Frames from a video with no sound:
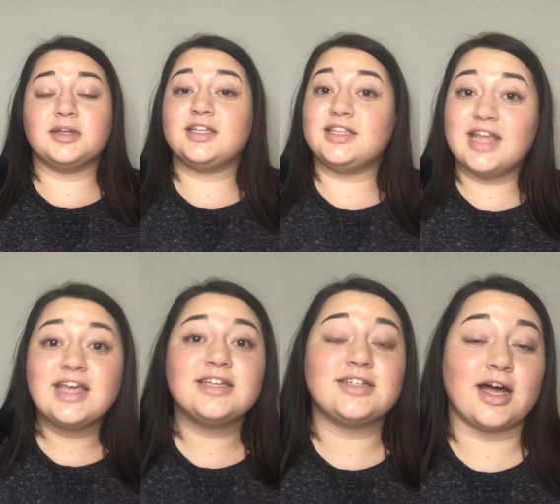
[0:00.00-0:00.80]
But
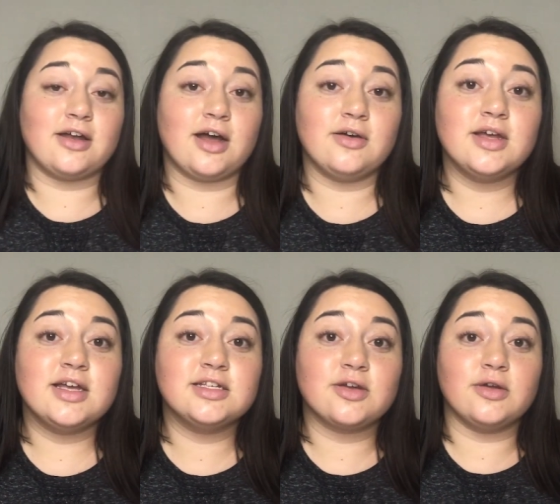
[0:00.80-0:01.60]
today's shout out
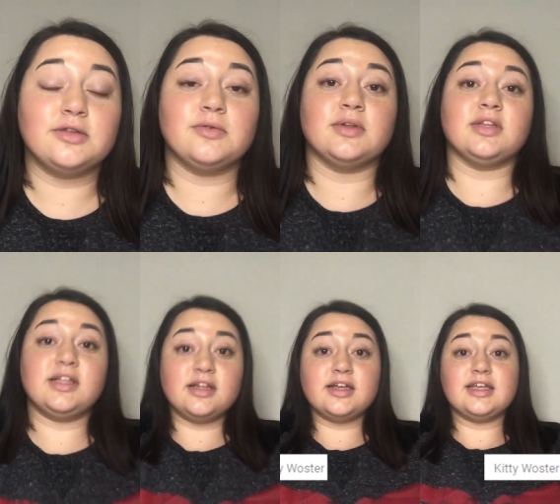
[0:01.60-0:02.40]
is going to
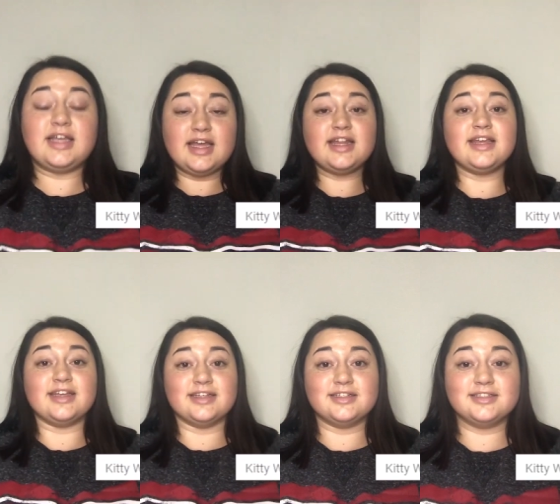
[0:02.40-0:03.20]
Alila and
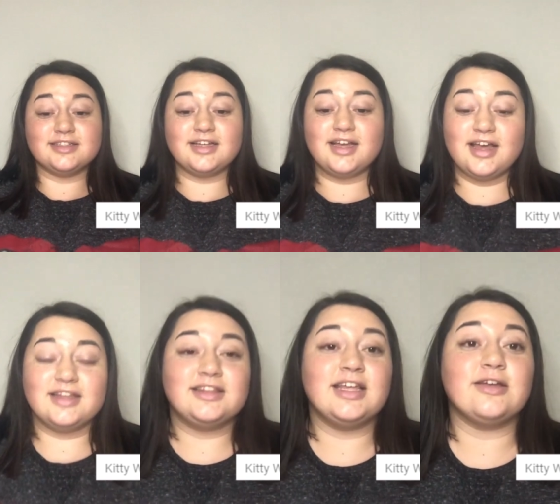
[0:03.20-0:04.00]
Kitty.
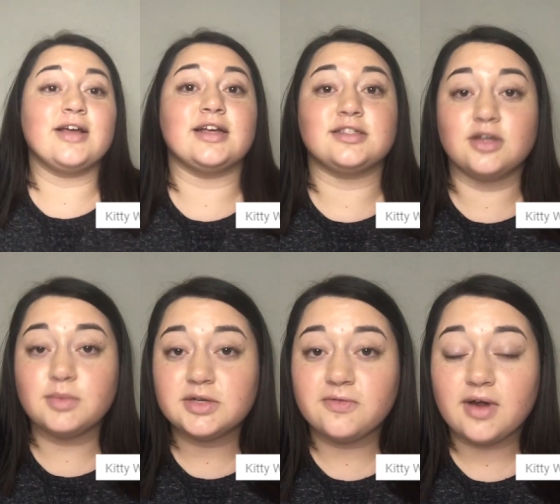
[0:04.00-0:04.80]
Thank you guys so
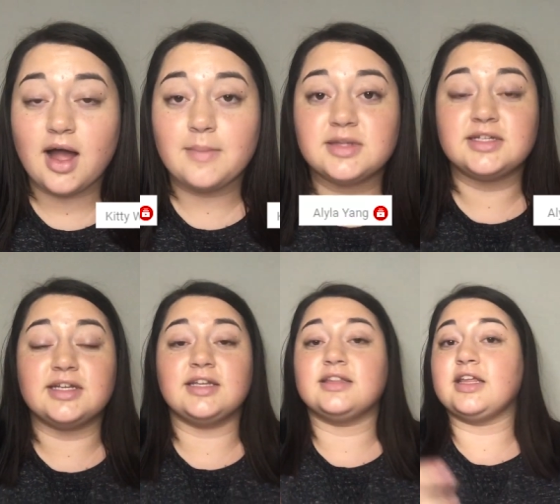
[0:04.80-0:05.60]
much for
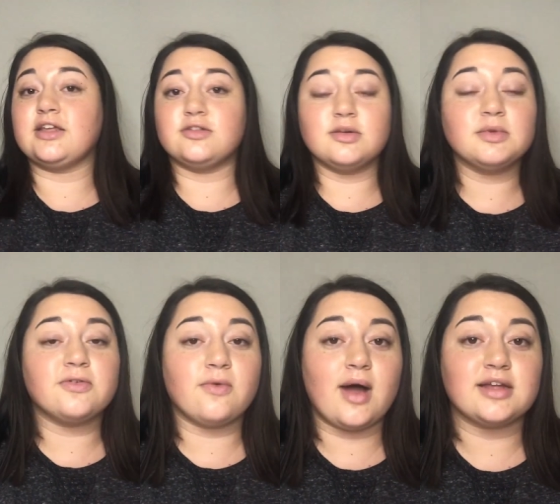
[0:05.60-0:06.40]
commenting. Thank you so much
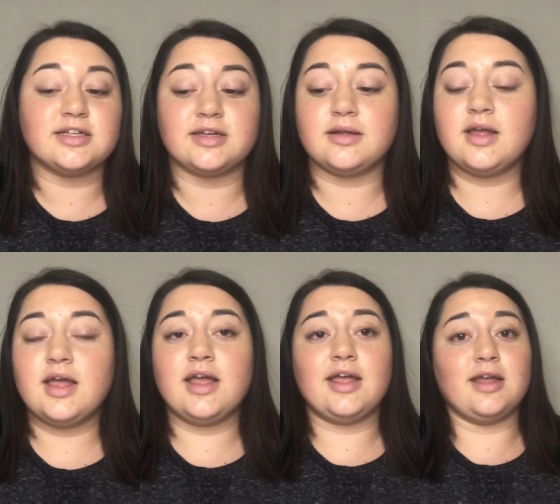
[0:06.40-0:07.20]
for watching.
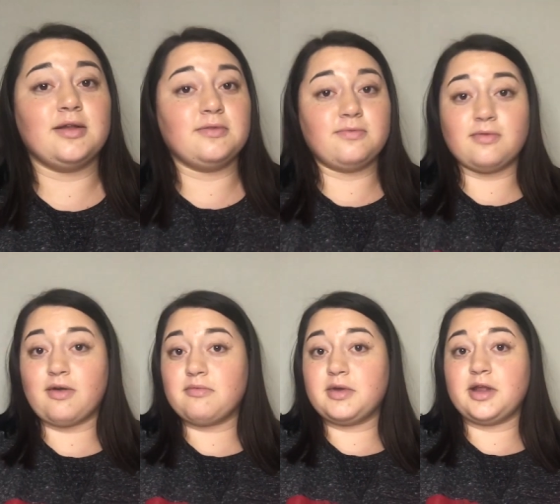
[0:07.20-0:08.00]
And for
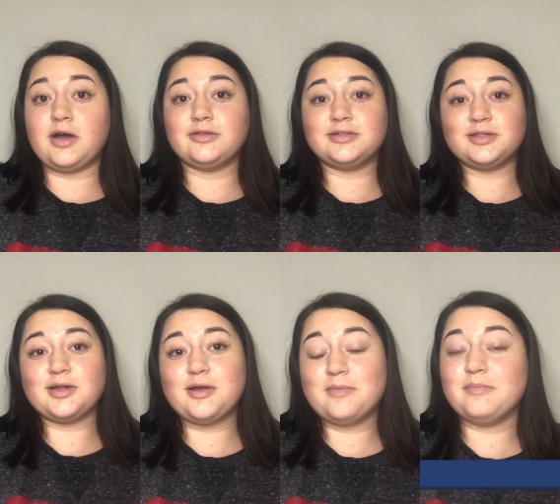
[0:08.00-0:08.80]
everybody else,
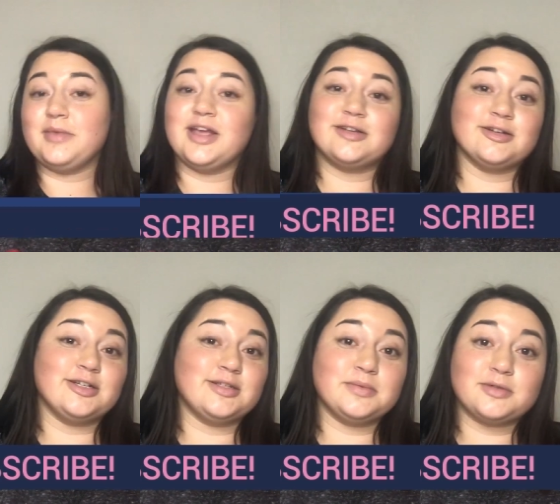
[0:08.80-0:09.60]
make sure
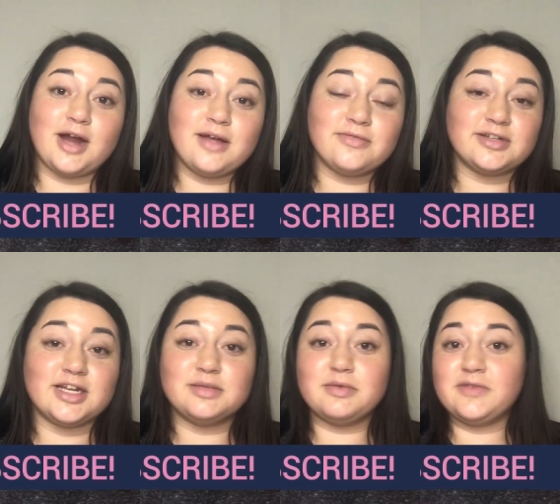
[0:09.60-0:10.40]
you're subscribed for a
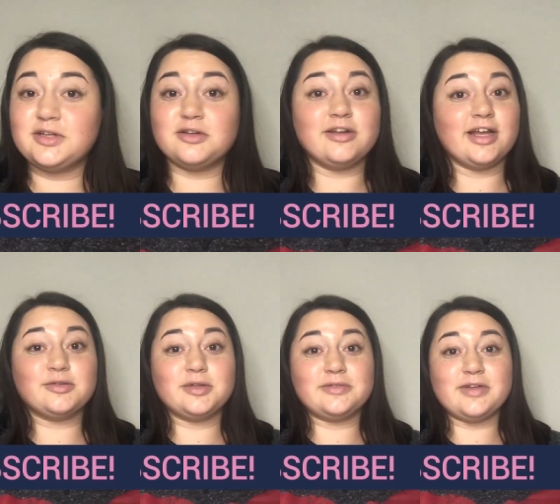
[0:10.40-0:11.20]
chance to be featured in
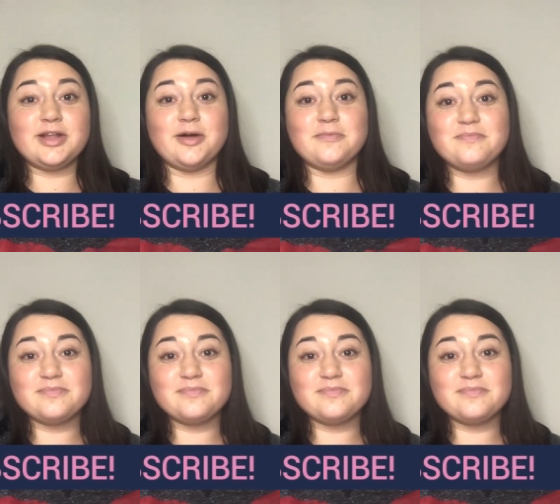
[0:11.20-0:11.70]
next week's video